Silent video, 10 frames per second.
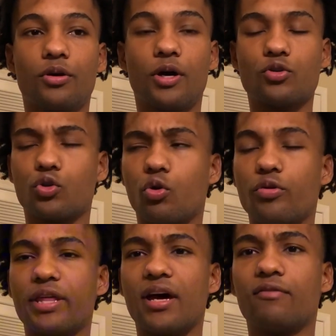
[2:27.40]
was growing
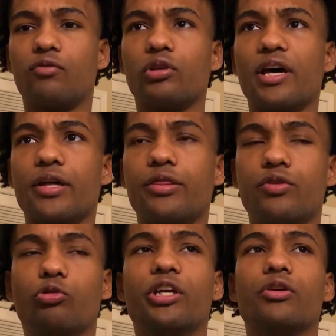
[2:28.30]
that for like
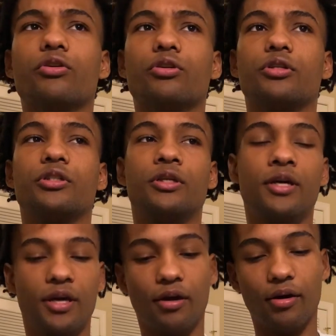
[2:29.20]
three years.
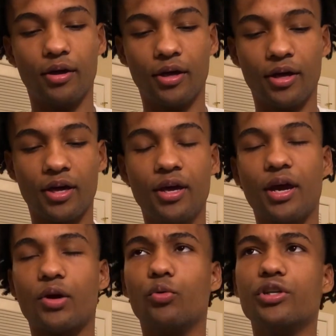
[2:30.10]

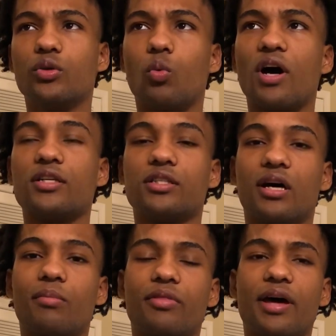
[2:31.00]
And the reason why I
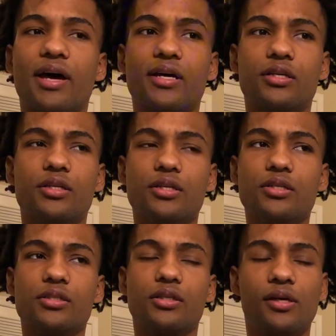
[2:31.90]
stopped that
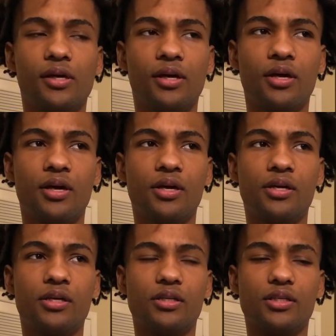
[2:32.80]
is,
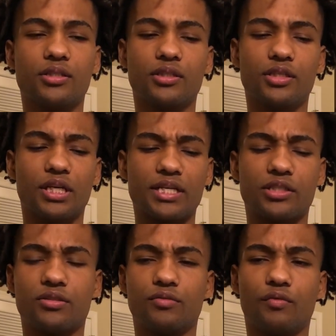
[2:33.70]
is I
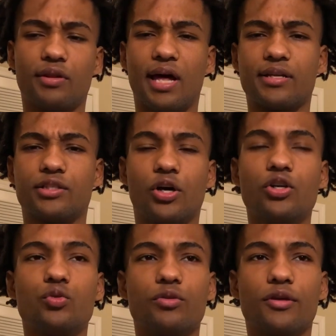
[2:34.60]
just fell out of
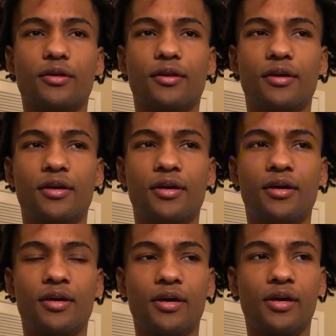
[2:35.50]
touch with it.
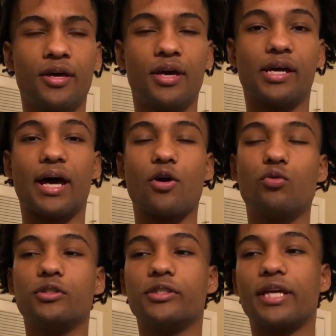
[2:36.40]
And I
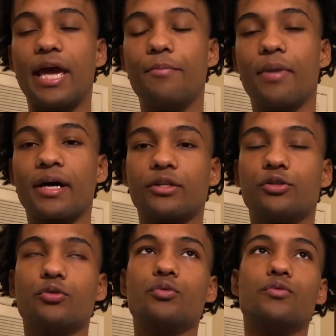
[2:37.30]
always came back
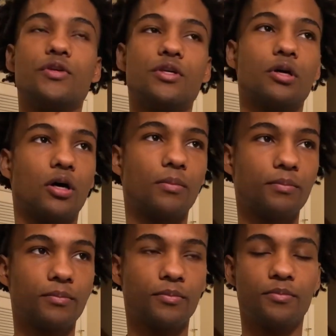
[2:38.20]
to ecom
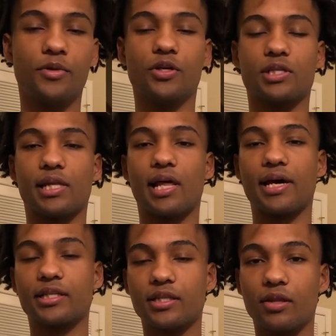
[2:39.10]
because I
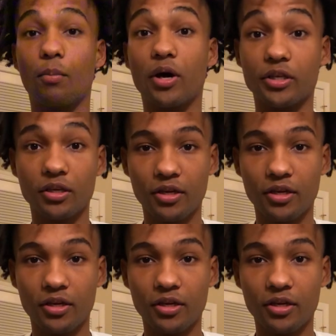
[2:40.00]
liked the money,